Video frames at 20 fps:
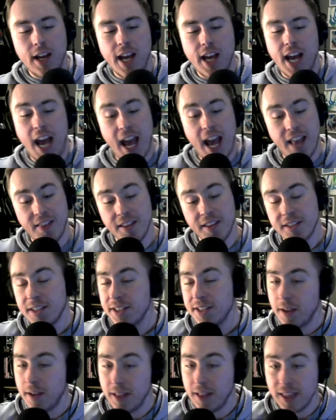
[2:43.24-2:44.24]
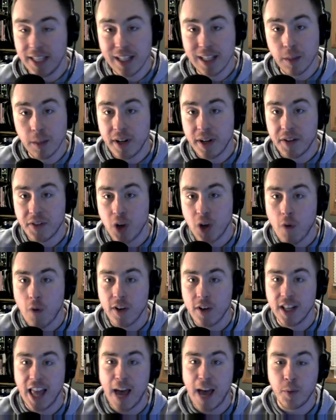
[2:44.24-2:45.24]
and this is a little bit of an
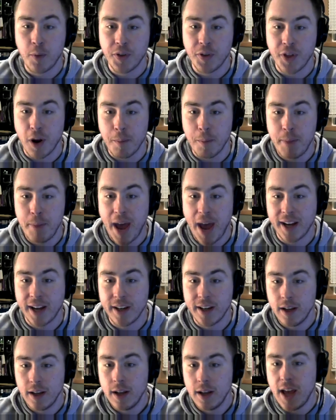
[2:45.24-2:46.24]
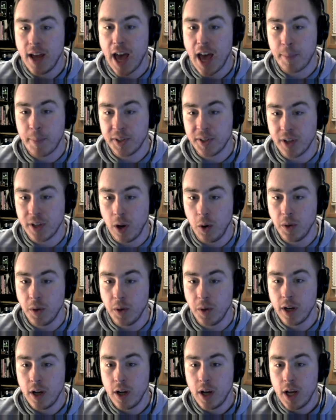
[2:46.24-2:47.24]
overlap with our pec
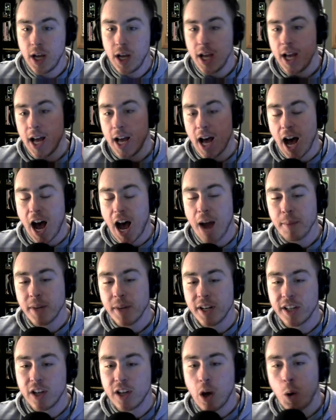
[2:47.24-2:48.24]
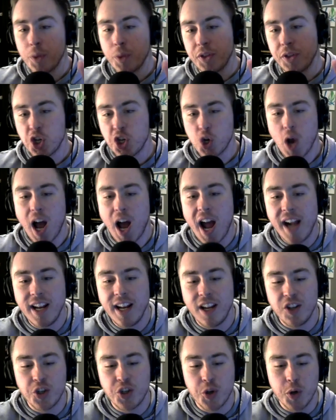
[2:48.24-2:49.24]
episode, I'm going to go with the tried
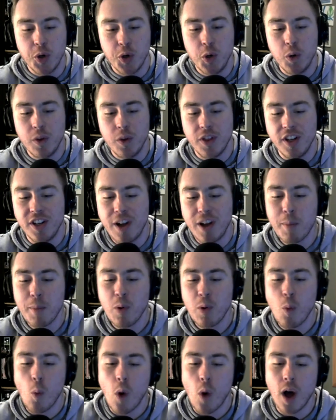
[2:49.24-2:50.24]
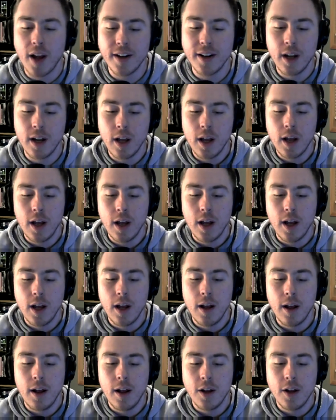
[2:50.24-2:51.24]
and true, the number one
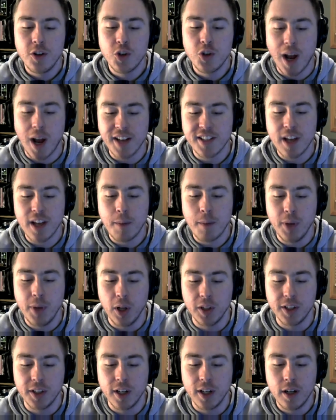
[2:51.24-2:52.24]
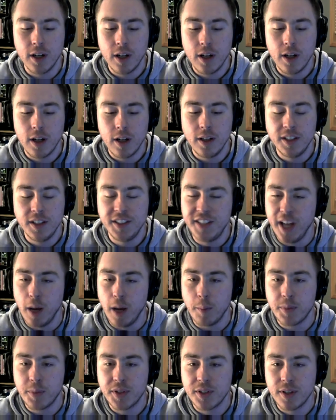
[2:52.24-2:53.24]
tricep builder,
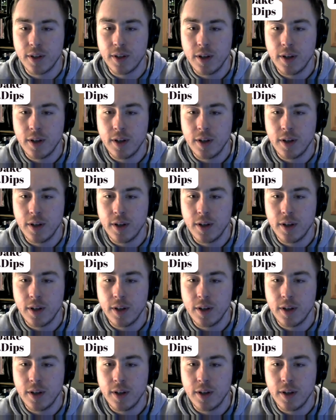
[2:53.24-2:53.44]
dips.